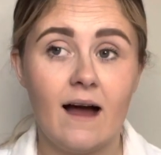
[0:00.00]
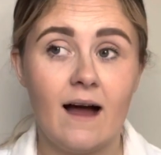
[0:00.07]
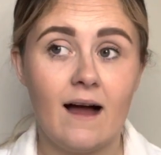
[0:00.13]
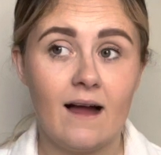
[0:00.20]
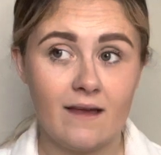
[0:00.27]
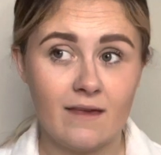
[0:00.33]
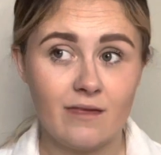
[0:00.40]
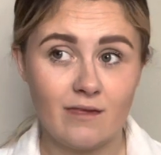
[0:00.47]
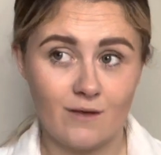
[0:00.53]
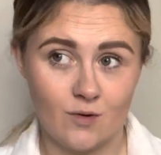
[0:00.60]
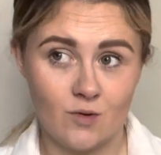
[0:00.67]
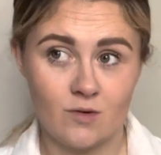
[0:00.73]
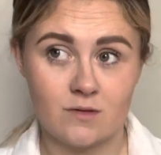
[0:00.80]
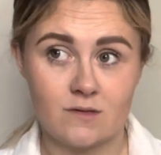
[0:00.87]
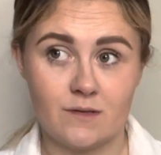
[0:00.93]
I
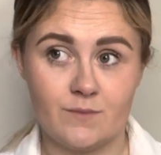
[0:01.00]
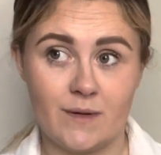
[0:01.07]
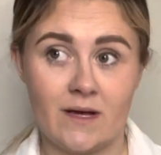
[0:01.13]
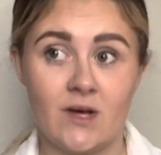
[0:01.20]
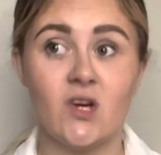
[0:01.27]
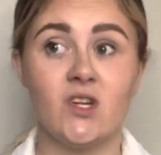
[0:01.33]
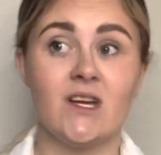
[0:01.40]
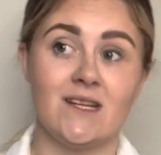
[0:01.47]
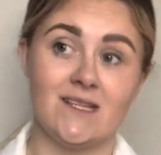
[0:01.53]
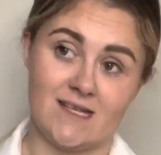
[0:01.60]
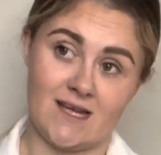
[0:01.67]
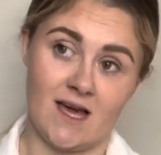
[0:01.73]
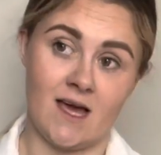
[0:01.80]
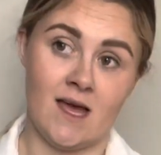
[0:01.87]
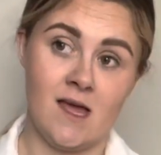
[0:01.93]
thought it'd be a good
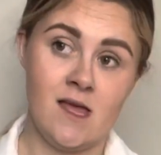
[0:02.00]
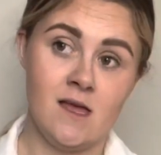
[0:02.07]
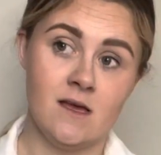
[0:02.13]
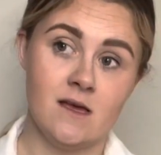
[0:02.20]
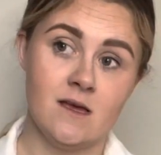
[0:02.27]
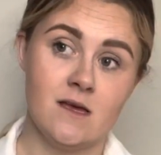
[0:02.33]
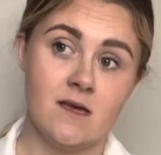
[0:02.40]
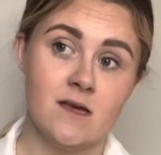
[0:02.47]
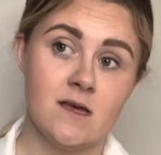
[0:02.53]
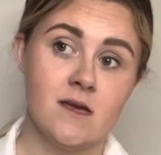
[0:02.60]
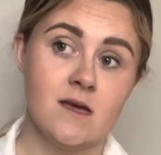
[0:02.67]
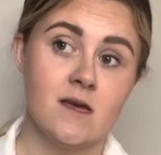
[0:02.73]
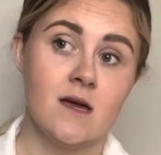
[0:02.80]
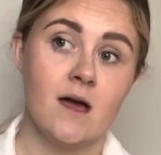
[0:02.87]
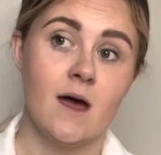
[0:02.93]
idea
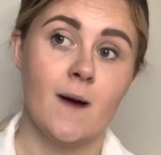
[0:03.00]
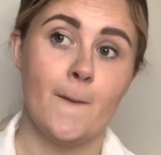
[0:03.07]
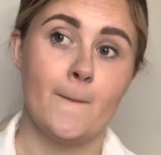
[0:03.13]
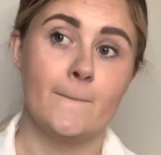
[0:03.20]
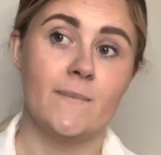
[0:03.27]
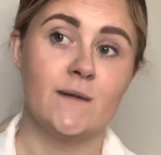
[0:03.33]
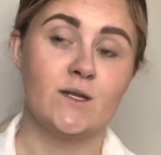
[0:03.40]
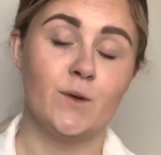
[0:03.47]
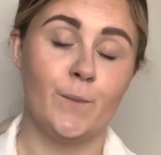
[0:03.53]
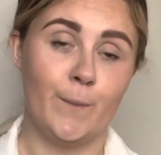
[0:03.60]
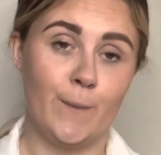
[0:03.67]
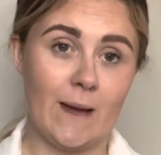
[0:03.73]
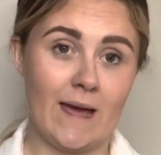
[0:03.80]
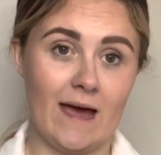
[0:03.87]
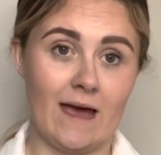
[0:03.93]
to
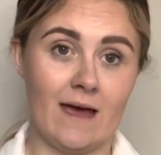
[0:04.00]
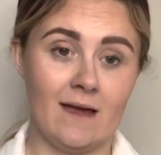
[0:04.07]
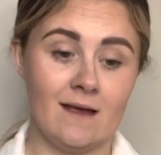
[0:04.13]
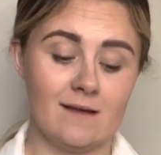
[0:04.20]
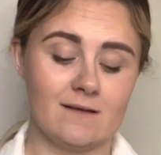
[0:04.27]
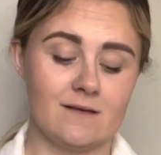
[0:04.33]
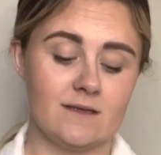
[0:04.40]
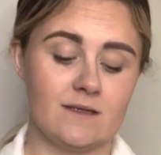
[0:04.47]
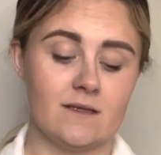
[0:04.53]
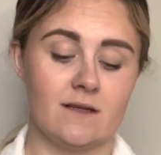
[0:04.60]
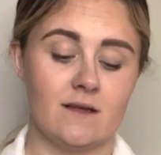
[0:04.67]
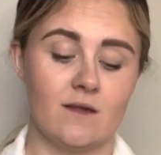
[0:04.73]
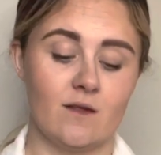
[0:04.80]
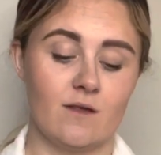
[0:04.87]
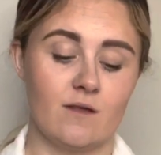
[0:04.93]
get
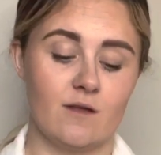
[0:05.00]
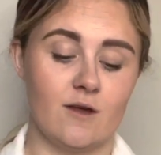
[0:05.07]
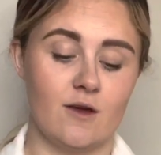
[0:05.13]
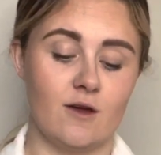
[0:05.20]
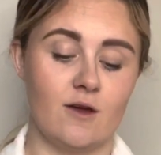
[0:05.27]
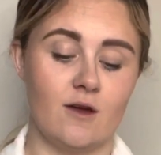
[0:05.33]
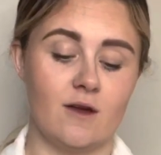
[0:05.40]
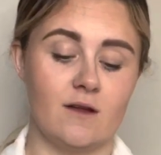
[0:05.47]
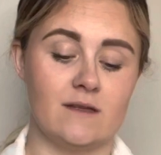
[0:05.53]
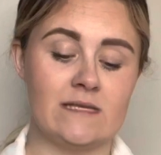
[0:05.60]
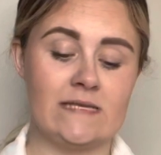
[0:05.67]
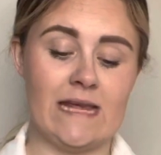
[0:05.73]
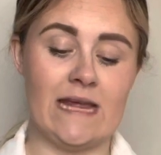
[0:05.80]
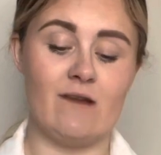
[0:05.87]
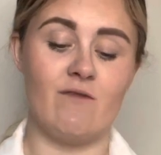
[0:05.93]
the
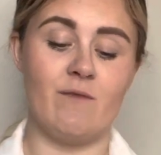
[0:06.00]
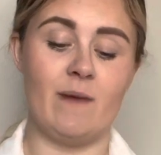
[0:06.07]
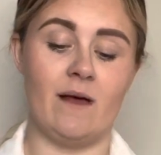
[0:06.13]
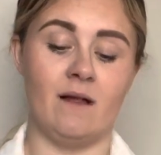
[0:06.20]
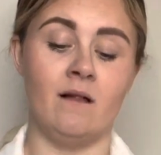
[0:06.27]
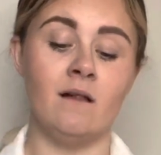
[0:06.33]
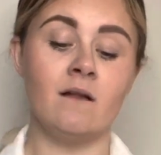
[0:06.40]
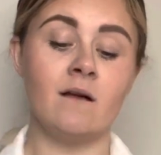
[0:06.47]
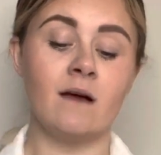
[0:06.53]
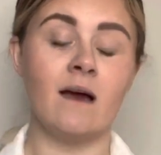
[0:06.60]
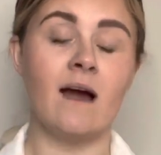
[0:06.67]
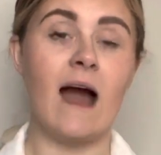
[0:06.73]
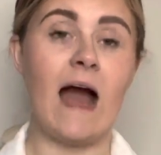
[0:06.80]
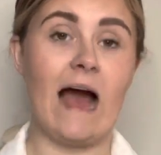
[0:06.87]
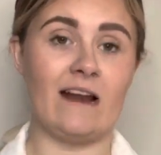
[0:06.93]
Dairy Milk
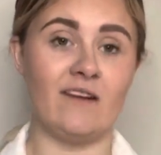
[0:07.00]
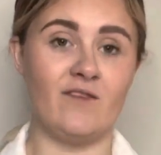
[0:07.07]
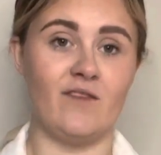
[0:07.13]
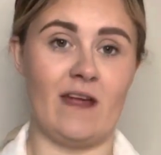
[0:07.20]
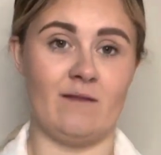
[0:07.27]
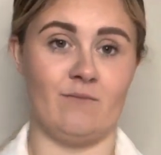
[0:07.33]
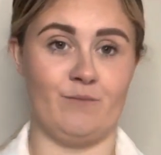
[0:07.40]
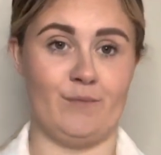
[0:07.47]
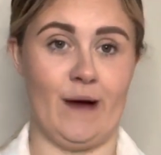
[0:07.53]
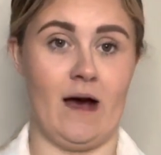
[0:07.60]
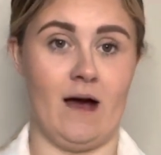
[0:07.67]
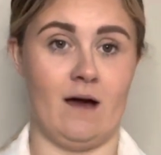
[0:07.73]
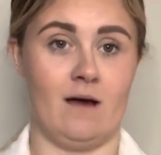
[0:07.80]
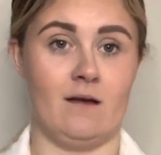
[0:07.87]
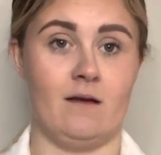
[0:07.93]
Advent Bar.
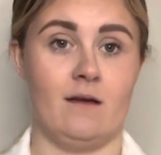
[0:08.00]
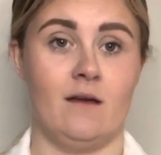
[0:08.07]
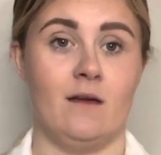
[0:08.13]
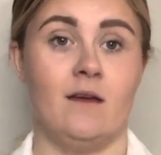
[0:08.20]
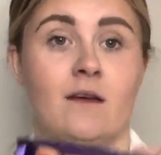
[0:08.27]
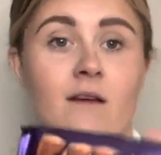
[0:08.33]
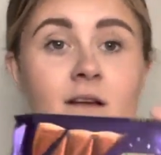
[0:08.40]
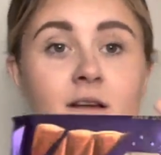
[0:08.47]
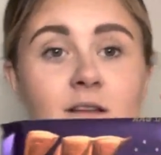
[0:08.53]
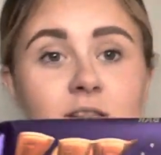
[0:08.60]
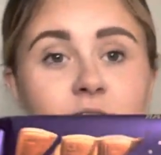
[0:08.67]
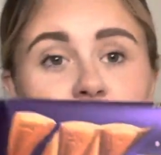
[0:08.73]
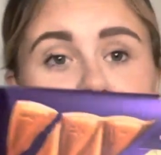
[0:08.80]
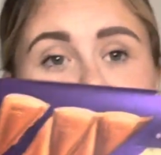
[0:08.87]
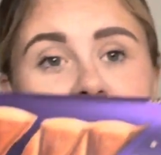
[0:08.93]

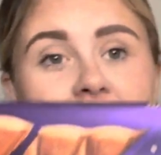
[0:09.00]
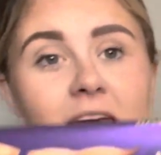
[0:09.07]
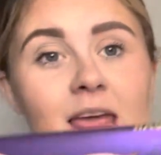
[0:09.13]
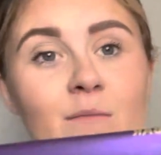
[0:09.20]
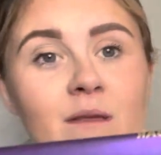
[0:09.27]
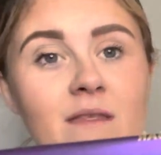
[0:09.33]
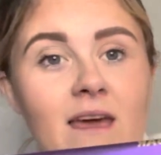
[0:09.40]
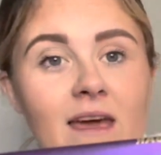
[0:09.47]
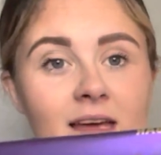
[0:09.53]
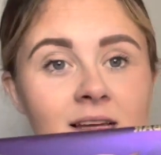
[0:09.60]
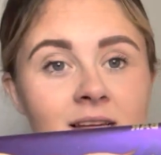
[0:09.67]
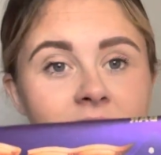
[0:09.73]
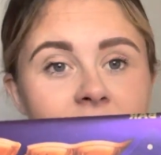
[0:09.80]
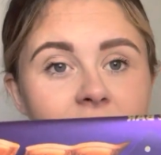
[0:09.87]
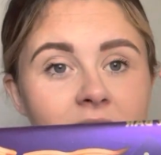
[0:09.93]
So the aim of
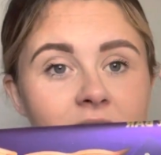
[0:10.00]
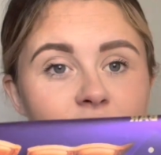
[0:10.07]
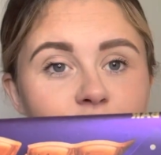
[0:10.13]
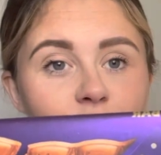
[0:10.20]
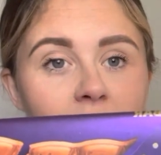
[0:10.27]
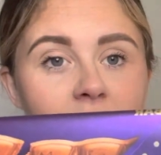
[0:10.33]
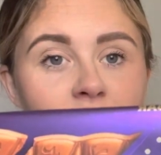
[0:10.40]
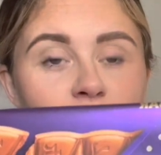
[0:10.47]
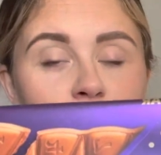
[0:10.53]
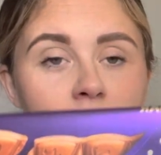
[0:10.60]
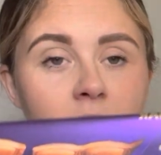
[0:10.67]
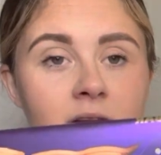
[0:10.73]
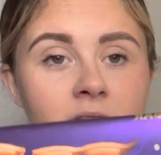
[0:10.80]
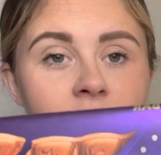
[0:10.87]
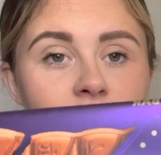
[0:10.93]
this is you have
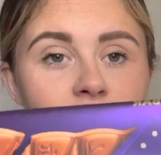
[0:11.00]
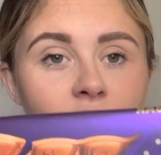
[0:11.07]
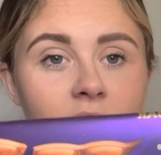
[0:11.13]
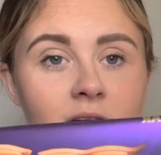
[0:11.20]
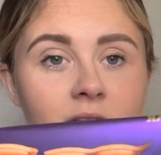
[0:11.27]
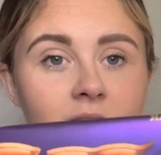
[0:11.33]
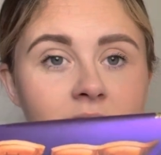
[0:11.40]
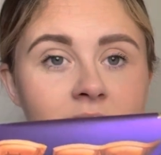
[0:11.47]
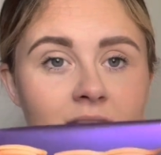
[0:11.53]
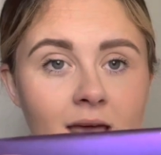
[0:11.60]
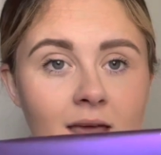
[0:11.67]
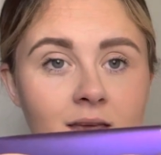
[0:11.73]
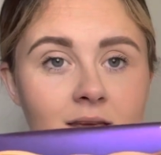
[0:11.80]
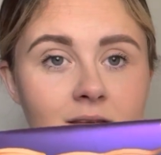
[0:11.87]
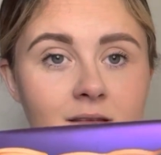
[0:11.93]
one chunk a
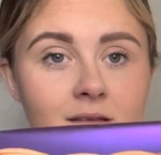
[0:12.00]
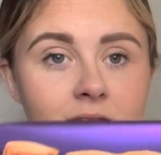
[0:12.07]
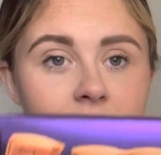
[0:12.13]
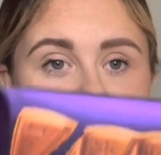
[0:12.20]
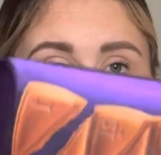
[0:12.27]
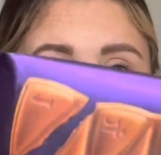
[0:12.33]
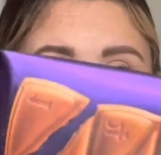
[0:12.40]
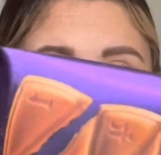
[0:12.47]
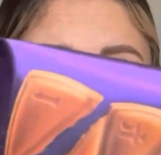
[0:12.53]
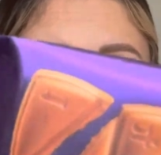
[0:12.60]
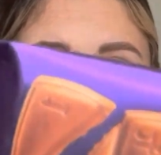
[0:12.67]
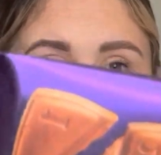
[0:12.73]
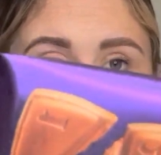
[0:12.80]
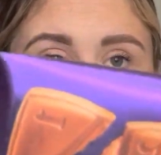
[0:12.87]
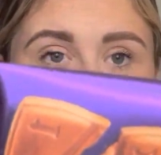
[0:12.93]
day. So as
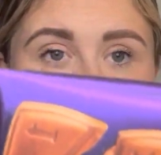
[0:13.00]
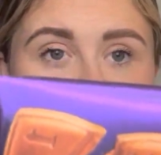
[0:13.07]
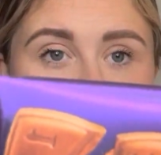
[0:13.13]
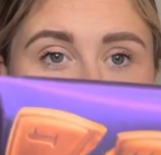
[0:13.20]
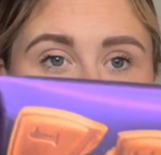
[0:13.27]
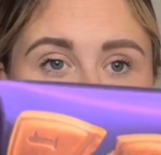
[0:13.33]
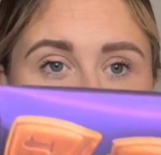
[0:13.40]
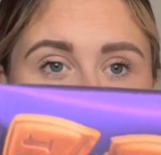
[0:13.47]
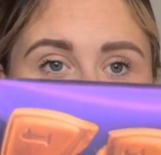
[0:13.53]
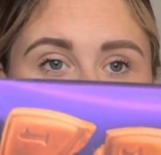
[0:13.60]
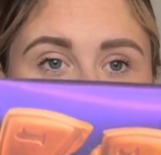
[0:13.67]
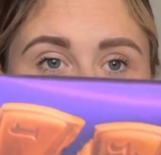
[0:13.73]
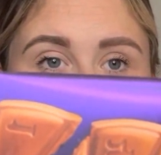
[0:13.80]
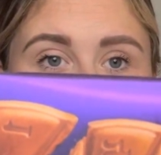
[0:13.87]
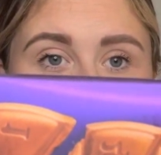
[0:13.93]
you can see, there's numbers
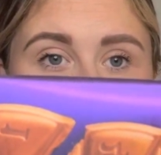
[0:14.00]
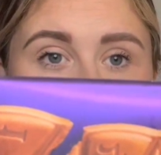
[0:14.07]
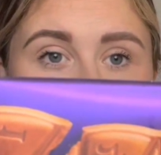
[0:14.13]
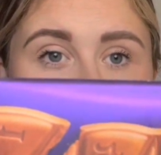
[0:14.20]
on them.